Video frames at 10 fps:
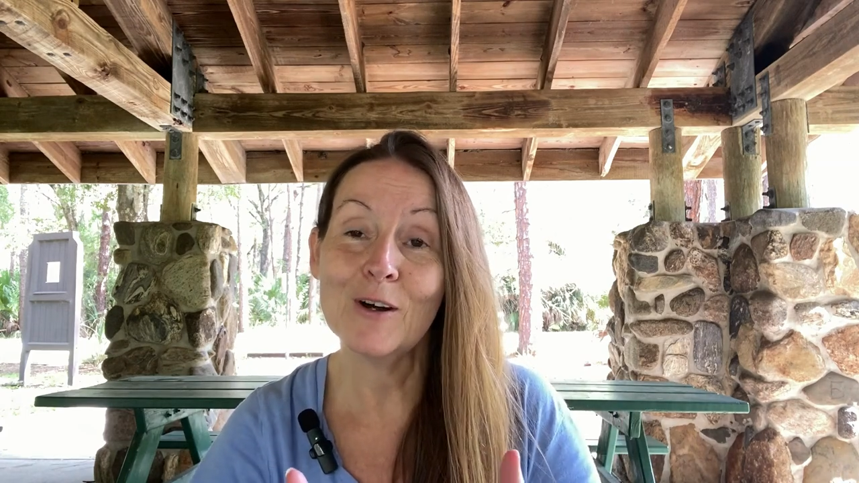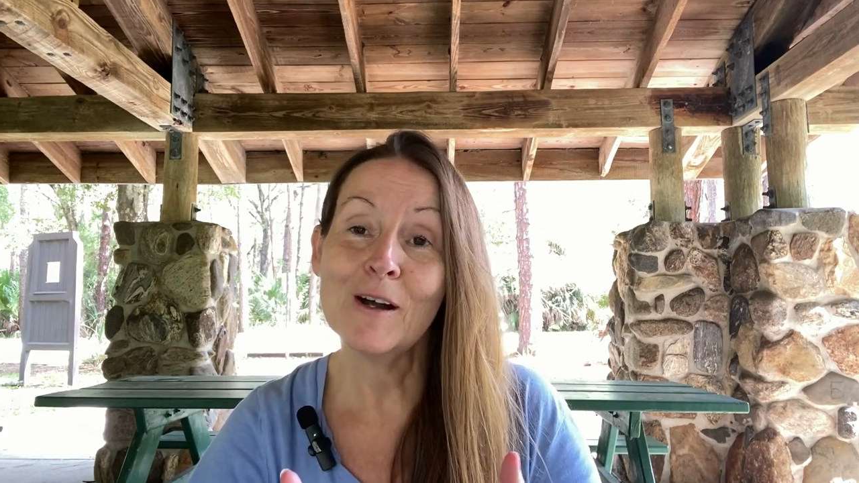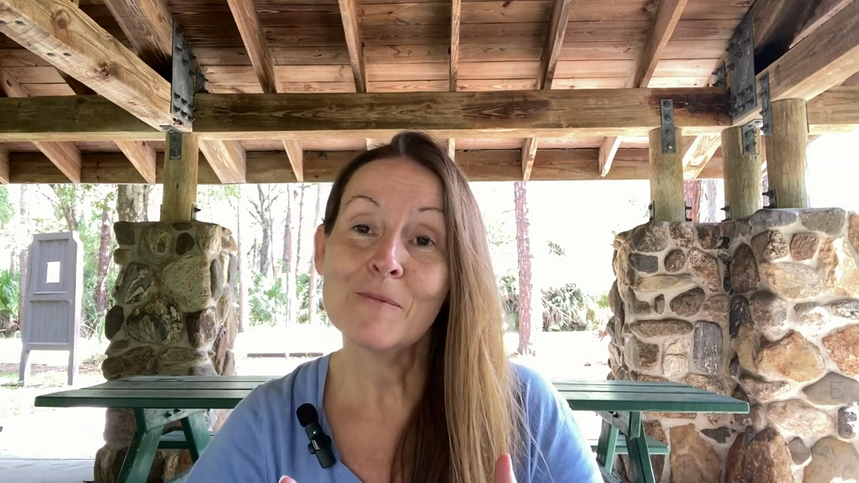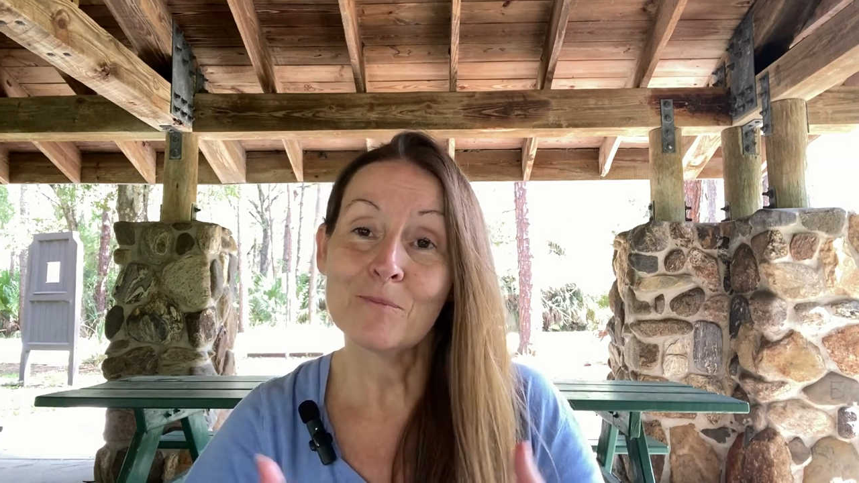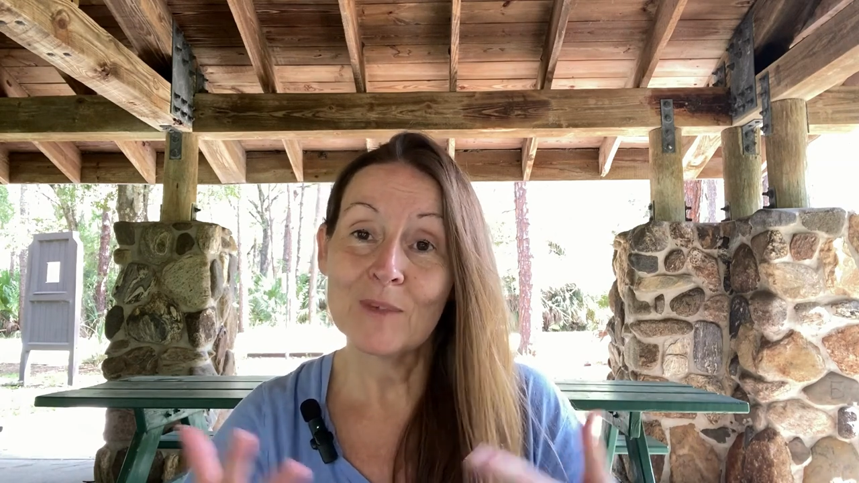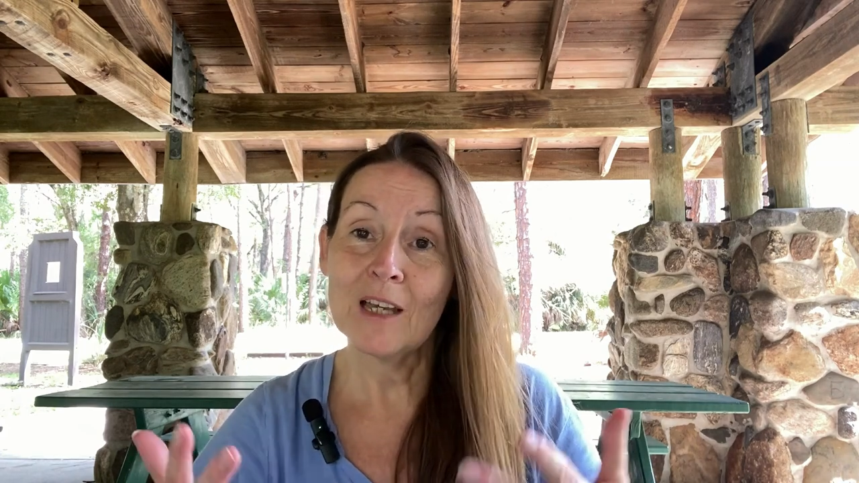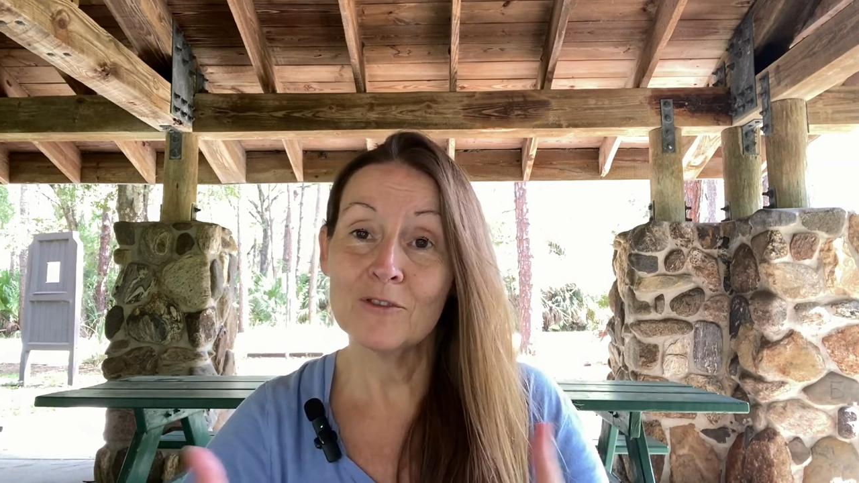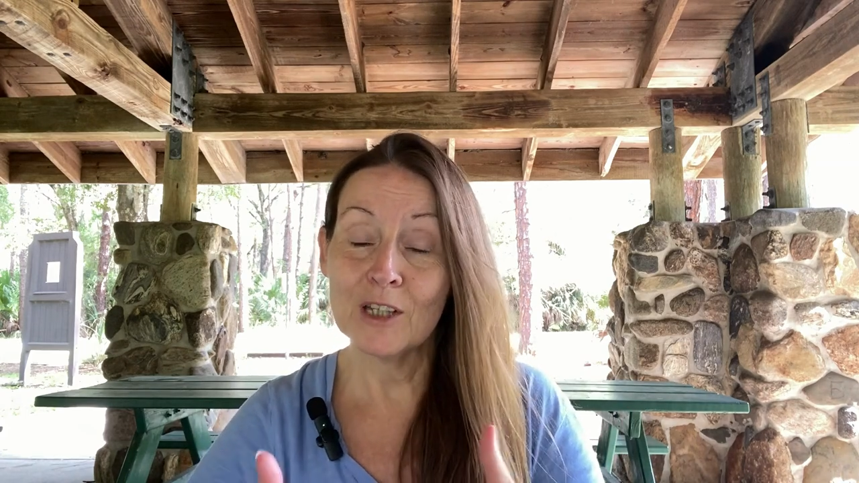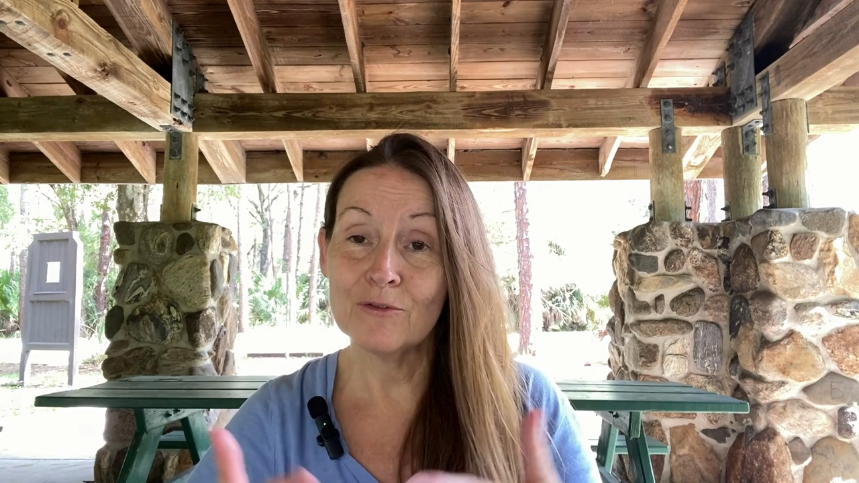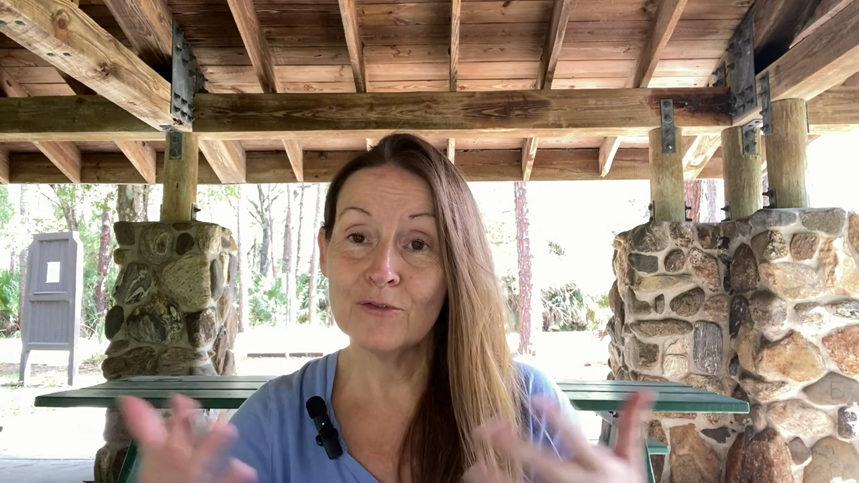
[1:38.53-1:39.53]
So,
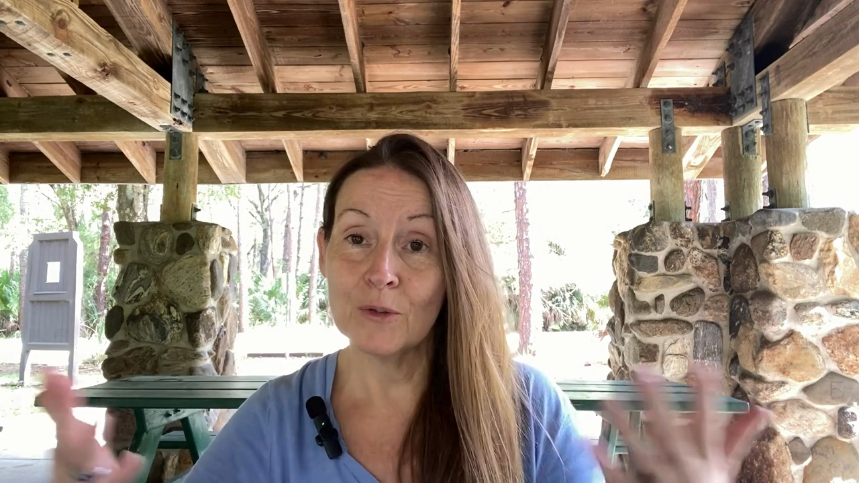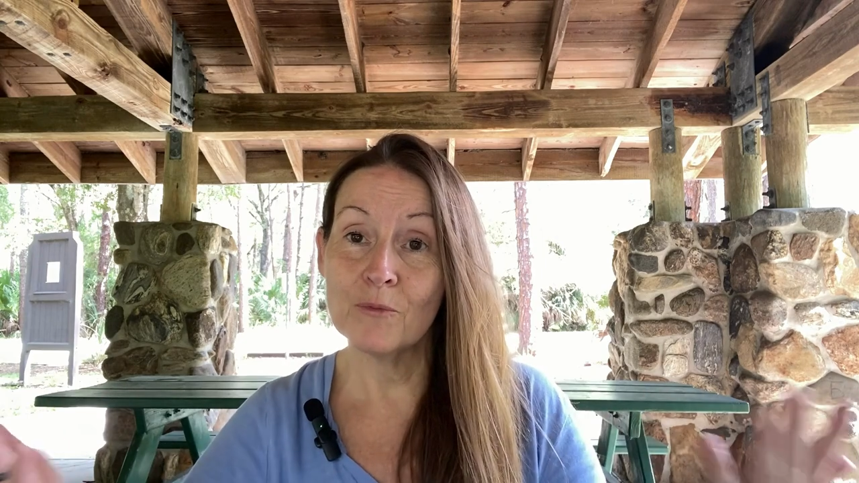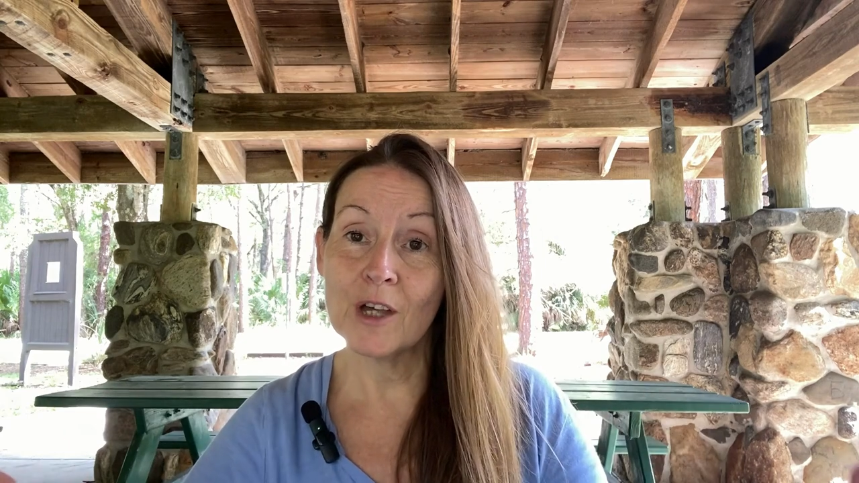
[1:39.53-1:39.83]
and then from